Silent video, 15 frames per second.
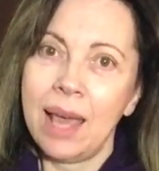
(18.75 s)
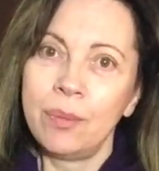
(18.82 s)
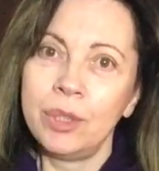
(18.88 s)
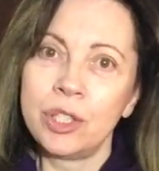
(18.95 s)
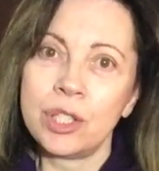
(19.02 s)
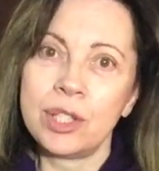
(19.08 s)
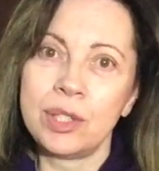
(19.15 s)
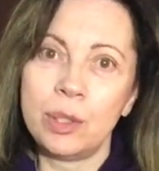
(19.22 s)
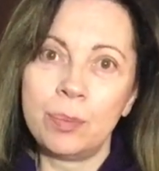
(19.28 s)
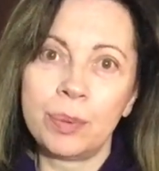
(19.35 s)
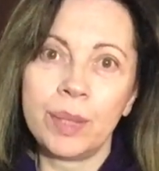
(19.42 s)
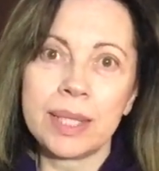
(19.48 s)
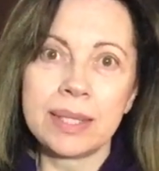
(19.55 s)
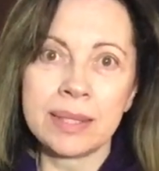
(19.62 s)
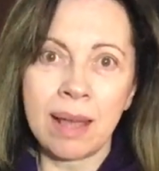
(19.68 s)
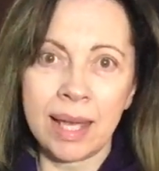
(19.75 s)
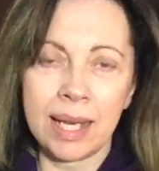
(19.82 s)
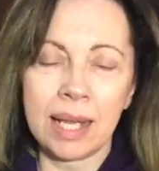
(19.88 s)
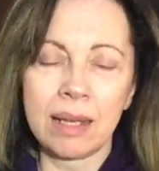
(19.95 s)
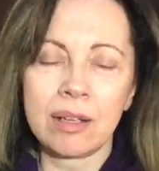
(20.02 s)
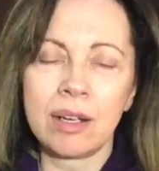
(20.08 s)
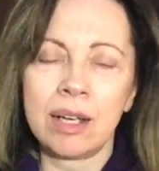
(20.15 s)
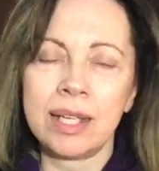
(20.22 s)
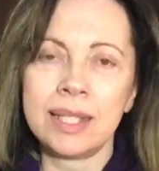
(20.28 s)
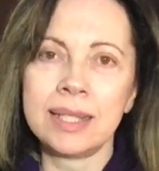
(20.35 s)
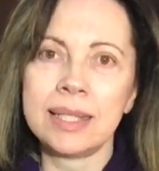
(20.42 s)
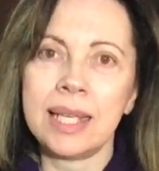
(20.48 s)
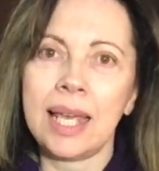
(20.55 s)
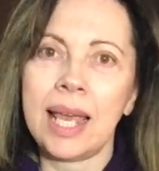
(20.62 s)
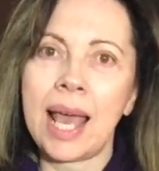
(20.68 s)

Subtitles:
which is super exciting because